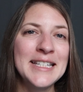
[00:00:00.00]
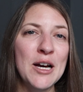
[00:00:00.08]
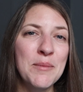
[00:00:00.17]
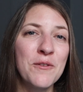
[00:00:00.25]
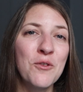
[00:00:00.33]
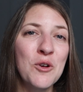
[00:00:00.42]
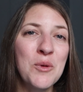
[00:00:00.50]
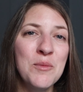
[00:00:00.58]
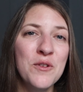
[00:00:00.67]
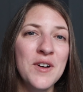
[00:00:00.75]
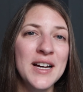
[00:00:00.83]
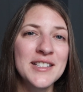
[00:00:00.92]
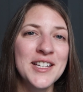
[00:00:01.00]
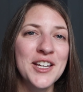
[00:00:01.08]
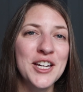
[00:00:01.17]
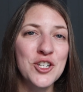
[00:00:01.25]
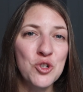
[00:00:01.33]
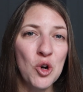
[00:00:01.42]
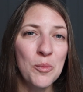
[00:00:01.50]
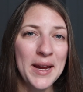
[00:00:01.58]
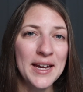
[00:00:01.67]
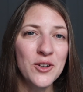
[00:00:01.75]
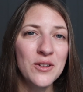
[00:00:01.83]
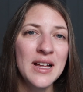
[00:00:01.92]
Now before we move on to the control
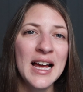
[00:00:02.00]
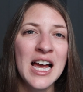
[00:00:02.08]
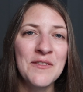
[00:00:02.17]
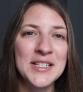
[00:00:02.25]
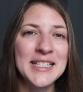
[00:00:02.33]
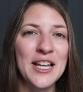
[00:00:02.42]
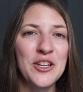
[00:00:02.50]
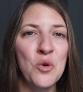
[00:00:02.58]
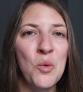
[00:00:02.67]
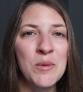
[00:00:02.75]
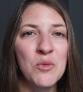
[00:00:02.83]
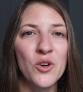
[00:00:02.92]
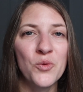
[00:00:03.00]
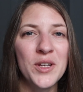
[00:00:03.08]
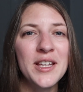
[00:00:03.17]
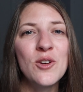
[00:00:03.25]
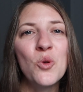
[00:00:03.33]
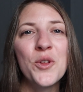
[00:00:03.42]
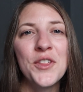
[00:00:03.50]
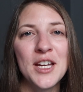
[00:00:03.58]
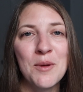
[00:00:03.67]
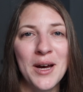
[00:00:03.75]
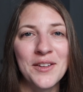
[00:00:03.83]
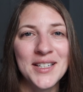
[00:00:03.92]
panel, I have to tell you one more really cool
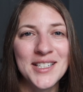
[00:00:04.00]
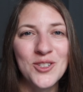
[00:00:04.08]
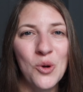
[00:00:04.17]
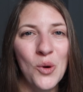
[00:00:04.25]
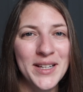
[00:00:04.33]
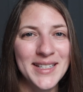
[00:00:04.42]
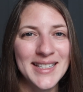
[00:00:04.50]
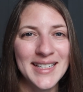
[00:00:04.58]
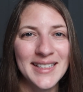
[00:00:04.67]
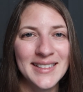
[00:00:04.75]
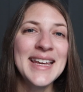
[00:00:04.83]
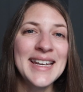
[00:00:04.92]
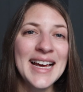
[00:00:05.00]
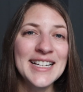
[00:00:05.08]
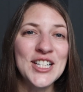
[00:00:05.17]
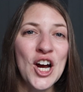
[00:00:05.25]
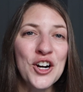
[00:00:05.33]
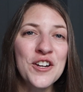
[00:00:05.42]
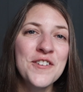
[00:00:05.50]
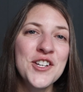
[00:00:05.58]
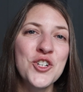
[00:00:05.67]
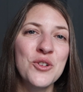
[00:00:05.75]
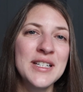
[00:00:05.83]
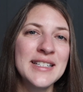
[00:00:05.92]
thing about this toilet seat. It has
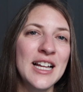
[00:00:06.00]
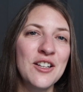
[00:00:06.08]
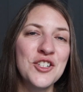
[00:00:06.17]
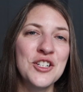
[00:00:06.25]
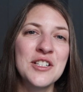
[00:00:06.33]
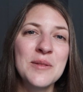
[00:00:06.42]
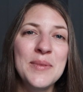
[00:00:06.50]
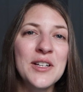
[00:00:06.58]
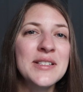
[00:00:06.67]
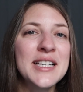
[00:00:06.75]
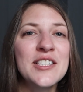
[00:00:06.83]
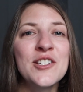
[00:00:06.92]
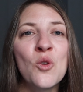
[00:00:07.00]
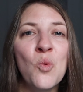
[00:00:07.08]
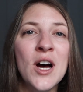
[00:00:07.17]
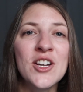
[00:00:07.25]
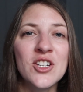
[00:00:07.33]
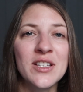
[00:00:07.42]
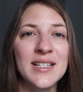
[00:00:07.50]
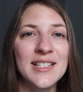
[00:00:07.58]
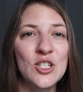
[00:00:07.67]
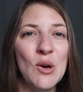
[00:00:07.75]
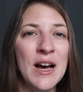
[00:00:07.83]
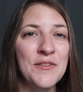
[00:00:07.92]
artificial intelligence built into the washlet,
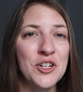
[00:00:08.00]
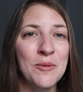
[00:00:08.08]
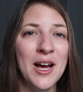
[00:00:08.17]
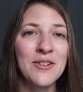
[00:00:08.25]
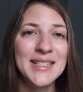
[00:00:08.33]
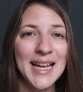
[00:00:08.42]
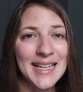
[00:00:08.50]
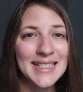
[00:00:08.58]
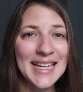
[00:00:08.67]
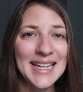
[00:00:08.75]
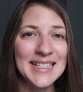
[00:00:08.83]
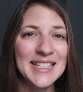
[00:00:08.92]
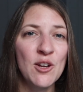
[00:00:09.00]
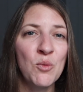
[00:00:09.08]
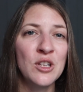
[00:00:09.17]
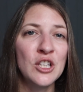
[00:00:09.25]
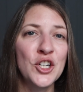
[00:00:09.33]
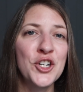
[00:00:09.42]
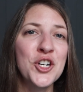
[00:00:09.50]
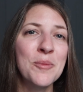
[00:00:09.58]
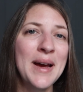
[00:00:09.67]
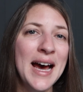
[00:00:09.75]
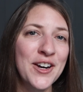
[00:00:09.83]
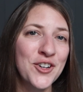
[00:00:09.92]
so after about 10 days it will learn your
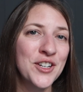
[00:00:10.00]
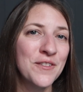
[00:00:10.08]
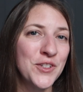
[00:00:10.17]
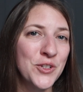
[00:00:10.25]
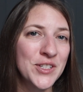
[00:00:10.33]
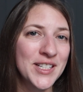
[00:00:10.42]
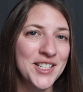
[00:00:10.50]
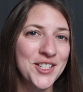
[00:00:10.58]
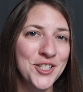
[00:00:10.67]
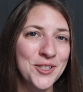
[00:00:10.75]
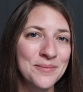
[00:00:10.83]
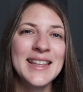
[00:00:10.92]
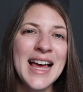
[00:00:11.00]
pattern of usage.